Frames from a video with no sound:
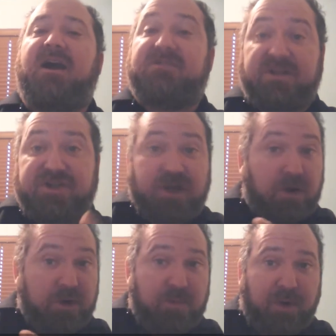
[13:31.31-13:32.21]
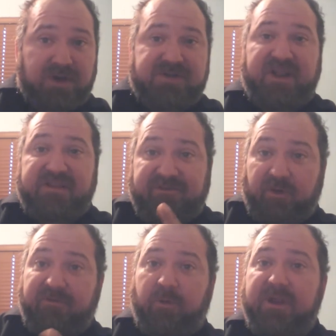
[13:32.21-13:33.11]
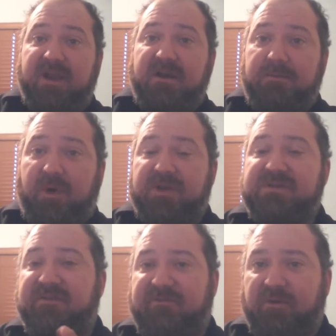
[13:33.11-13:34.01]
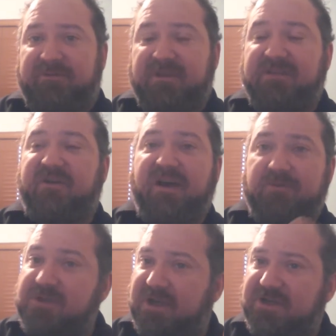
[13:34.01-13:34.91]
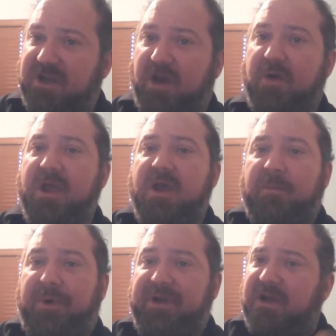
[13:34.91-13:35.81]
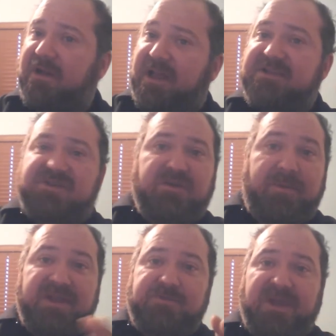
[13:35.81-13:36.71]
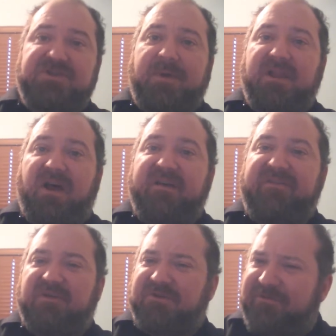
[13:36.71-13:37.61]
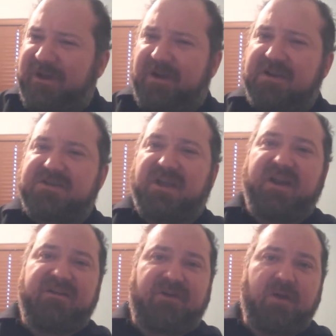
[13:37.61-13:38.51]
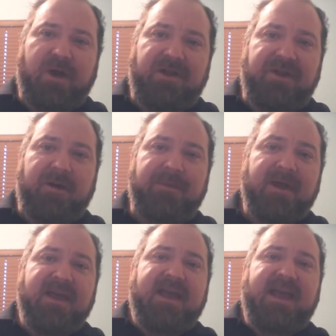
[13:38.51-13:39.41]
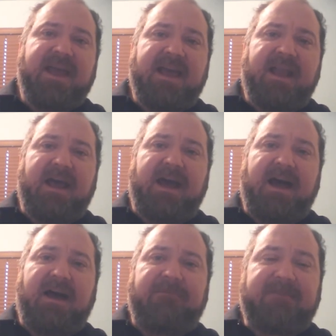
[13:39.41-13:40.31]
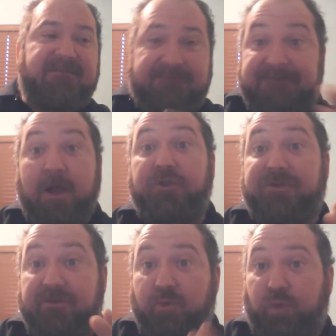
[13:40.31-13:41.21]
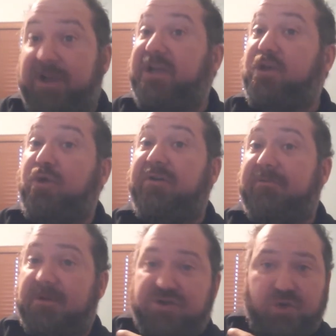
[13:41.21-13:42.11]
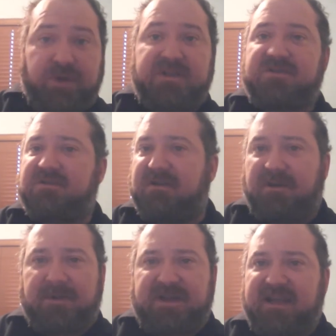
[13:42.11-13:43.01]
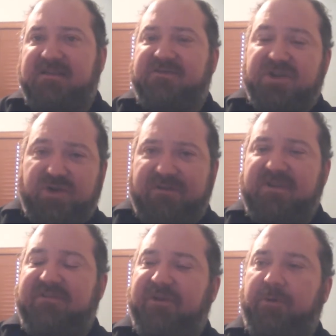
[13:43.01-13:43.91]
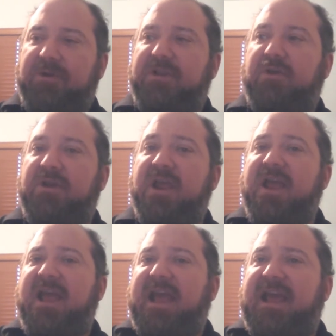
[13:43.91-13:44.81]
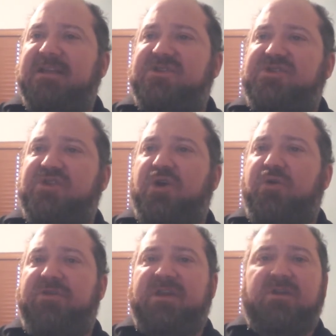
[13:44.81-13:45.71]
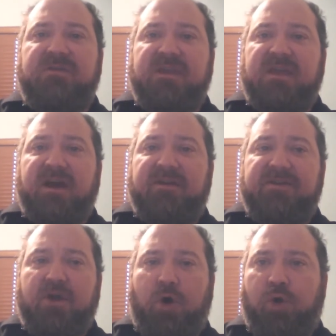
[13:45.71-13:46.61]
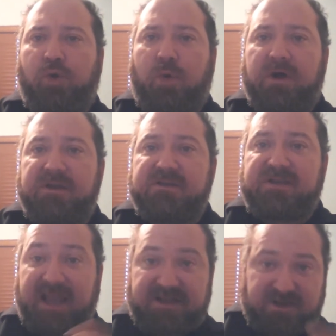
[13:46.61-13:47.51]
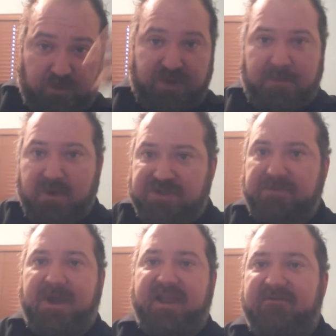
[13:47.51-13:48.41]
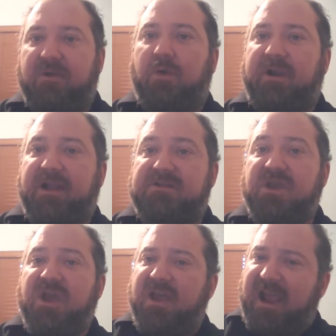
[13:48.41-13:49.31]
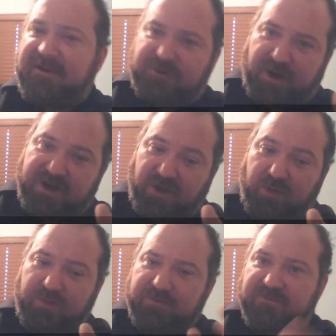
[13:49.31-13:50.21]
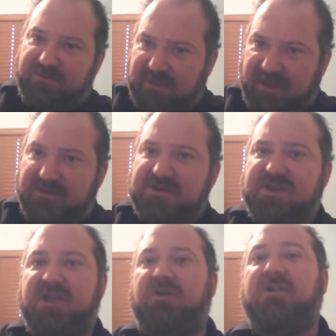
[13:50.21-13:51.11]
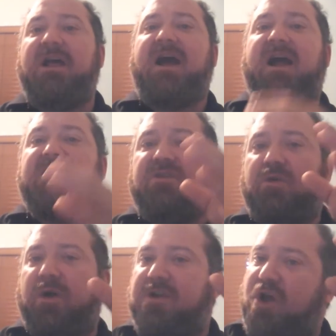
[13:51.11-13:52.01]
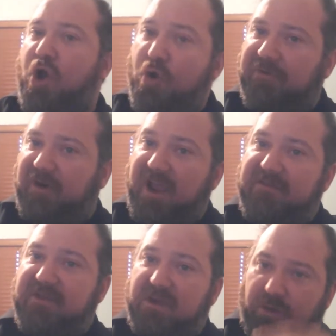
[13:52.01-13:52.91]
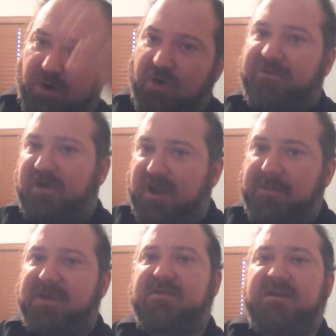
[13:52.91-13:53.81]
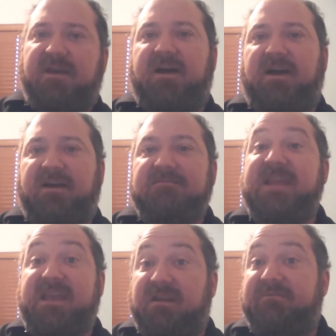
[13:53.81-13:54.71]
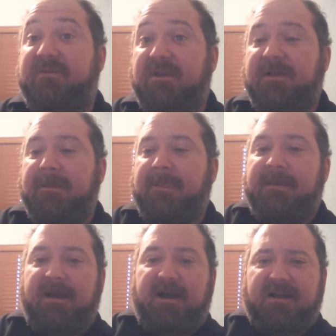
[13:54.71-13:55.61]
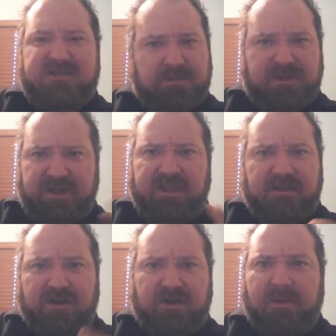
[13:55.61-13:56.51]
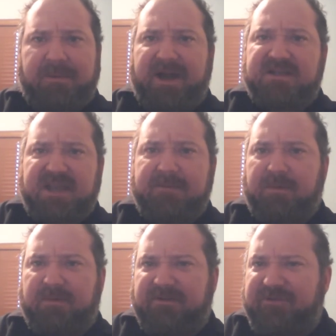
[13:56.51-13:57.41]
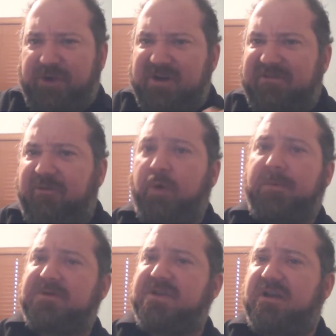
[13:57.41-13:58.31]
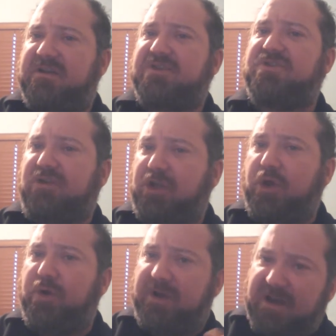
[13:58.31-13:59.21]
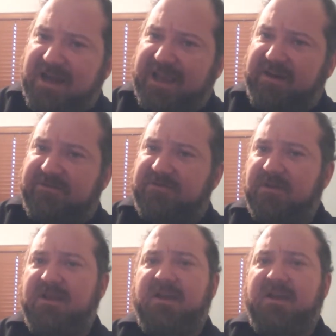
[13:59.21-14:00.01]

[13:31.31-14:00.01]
Touch and go, no pause on that. The 440 I did pause. The 455 was touch and go. But nonetheless, still the best bench of my life, and I was very excited, very wound up, and I felt really good. My joints, my connective tissue, everything felt really good. And so the goal was, as with most of my heavy workouts, after I do heavy single, I do an over heavy or over limit negative. Typically, human body's capable of 30 to 40% additional load in a negative